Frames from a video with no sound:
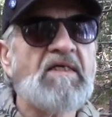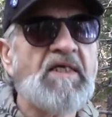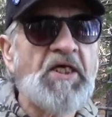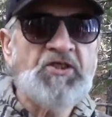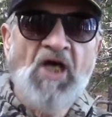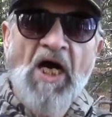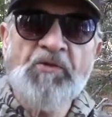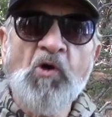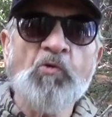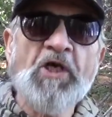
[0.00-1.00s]
is I
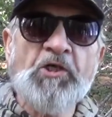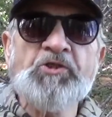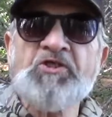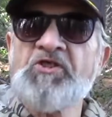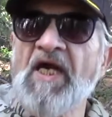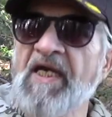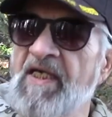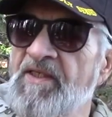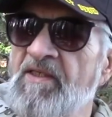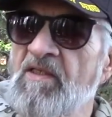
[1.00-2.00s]
don't
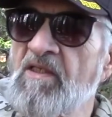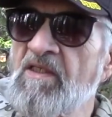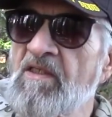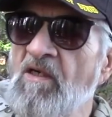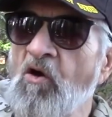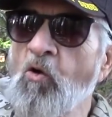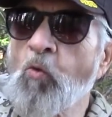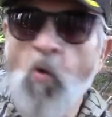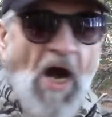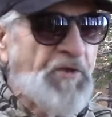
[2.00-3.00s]
understand
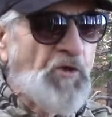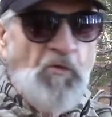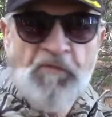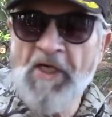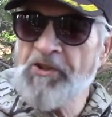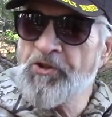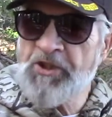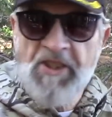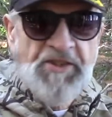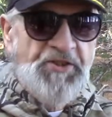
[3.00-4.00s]
why don't they
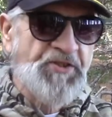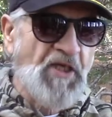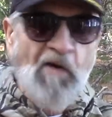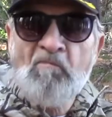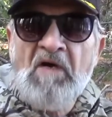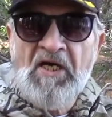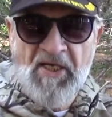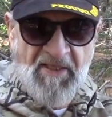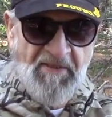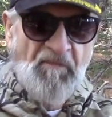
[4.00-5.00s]
just admit it,
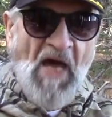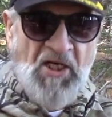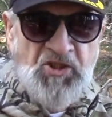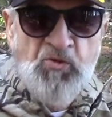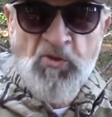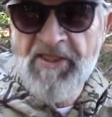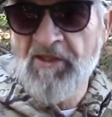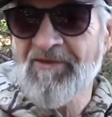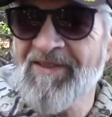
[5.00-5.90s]
that it's real.